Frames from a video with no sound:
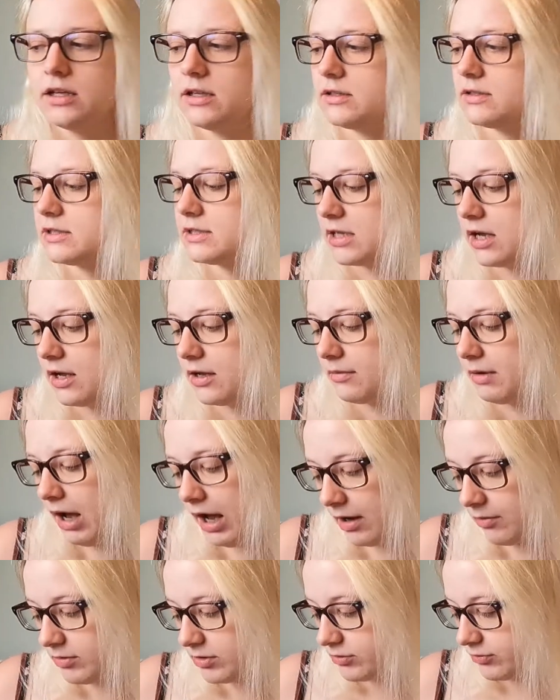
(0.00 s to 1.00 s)
So
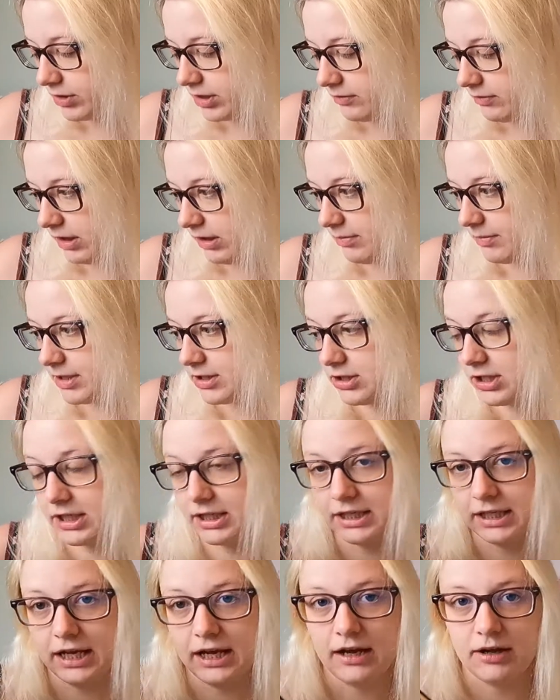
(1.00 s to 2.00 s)
I would really recommend
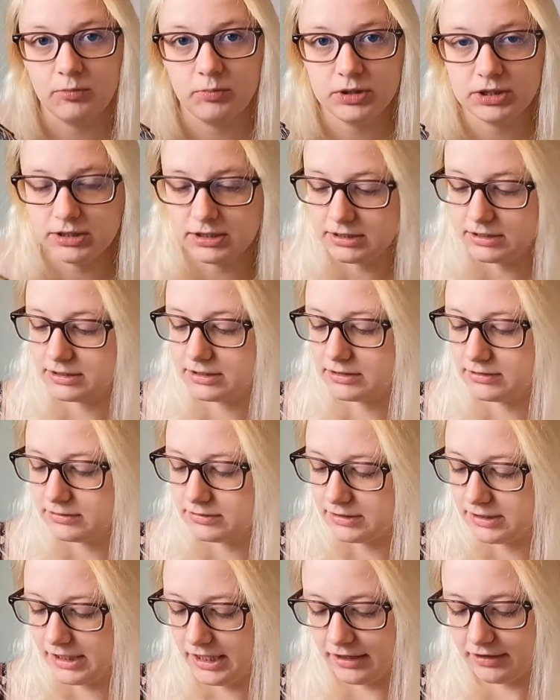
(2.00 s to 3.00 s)
checking it out because,
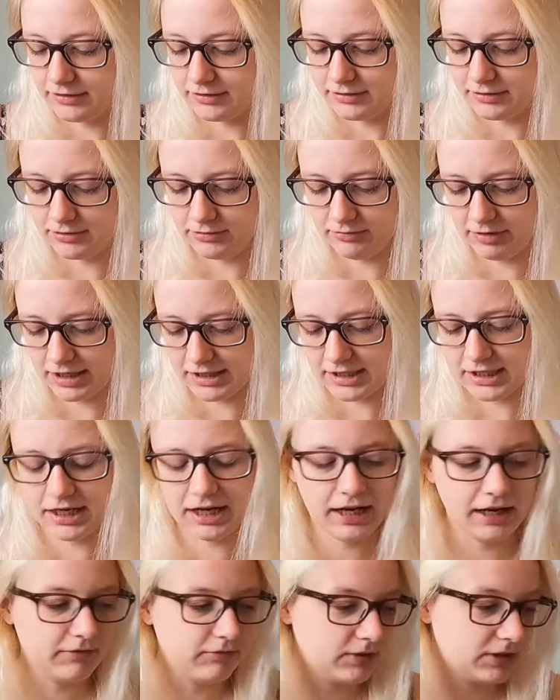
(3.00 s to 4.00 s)
yeah, already
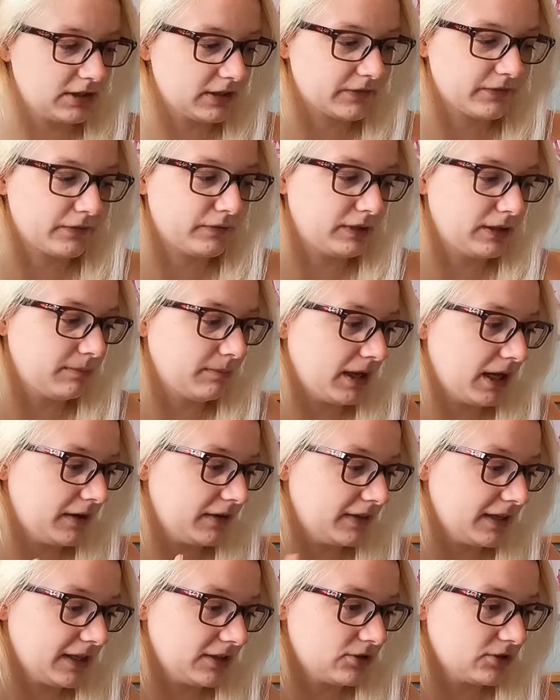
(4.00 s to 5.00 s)
I have one that's £15
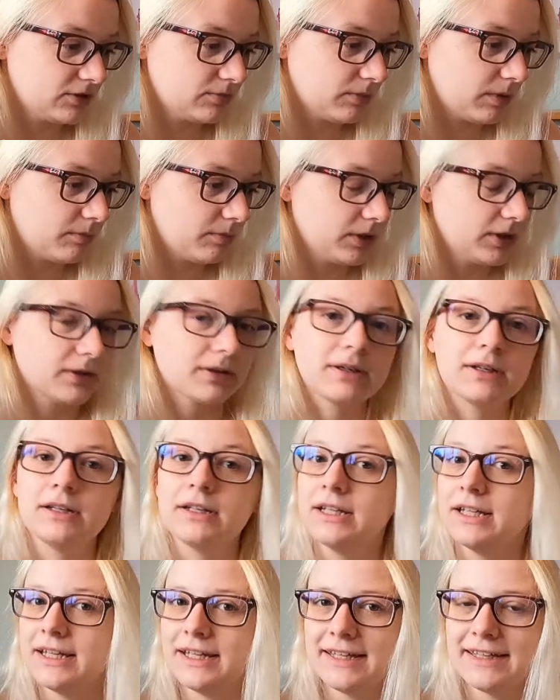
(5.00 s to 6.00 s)
and that's just one book.
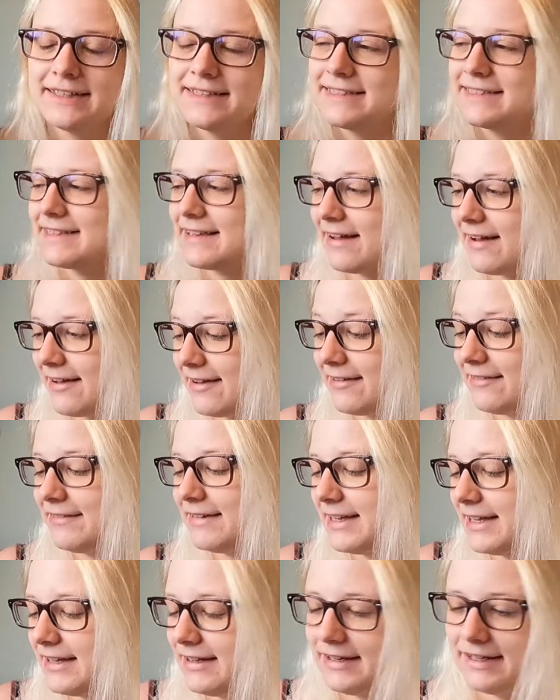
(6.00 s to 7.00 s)
So,
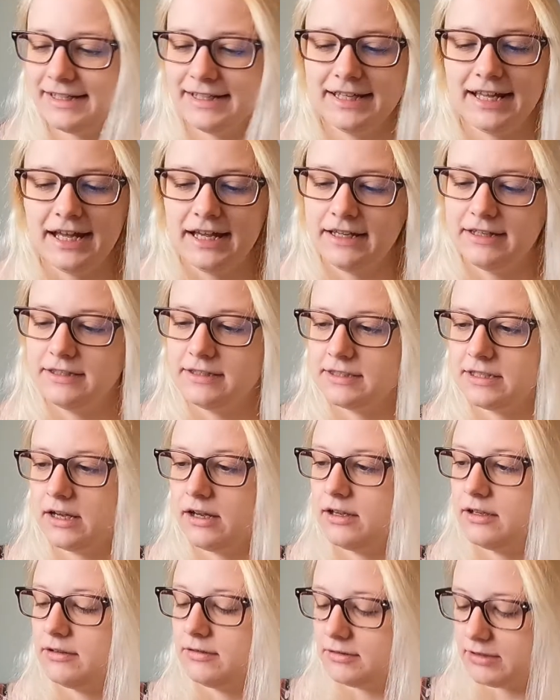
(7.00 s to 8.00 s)
okay, so
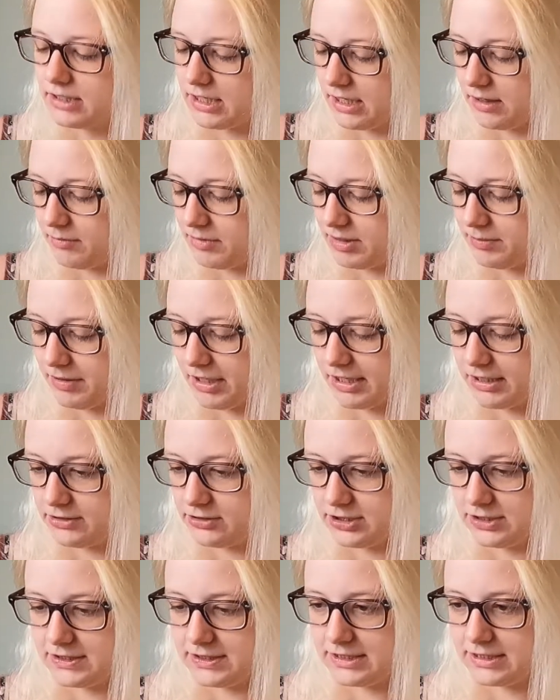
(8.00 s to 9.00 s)
how many
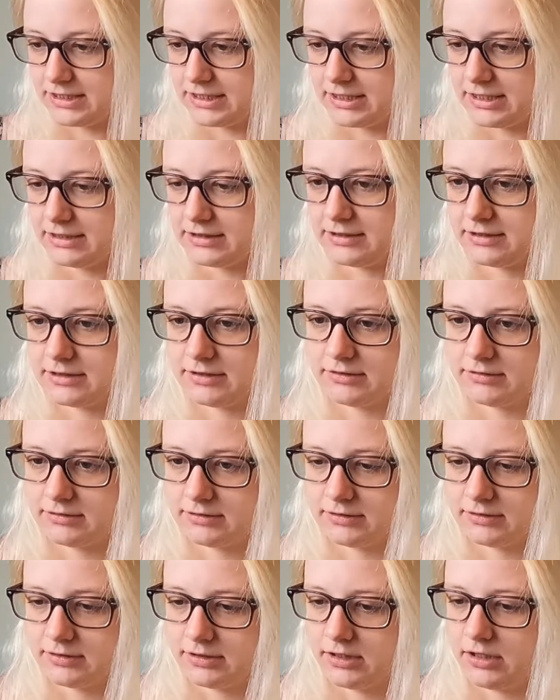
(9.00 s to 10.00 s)
pages is this?
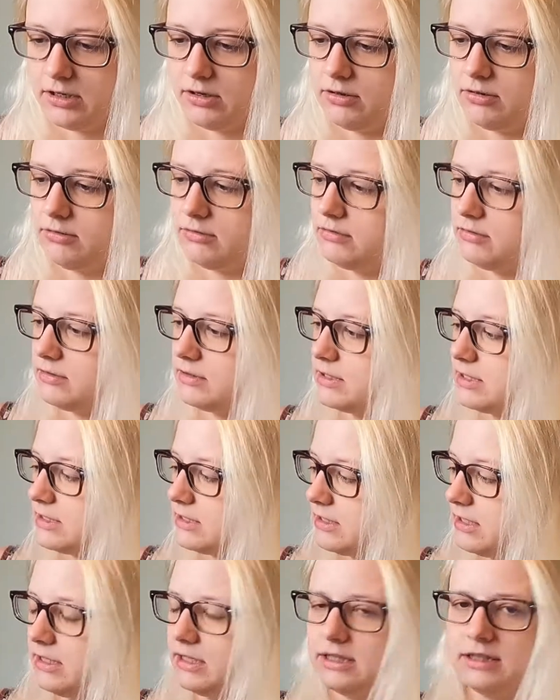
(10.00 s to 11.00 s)
Oh,
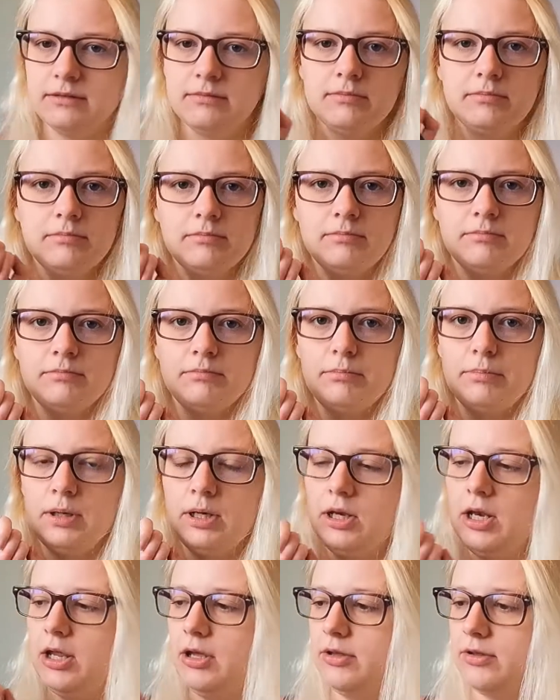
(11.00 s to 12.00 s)
stunning
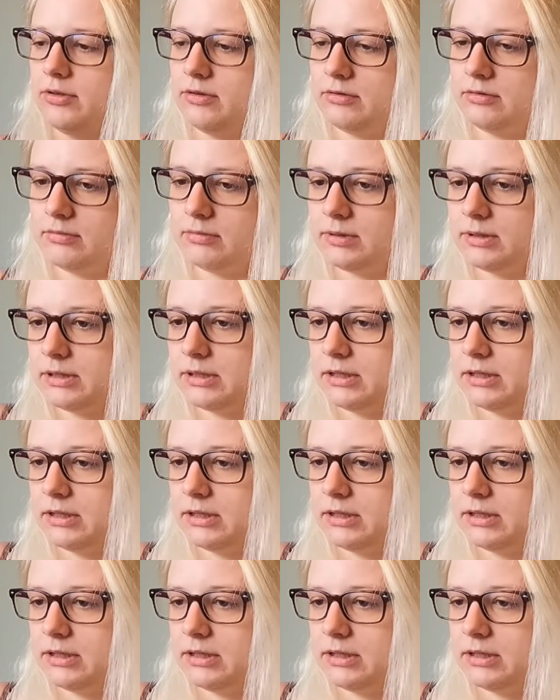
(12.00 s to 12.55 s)
blue.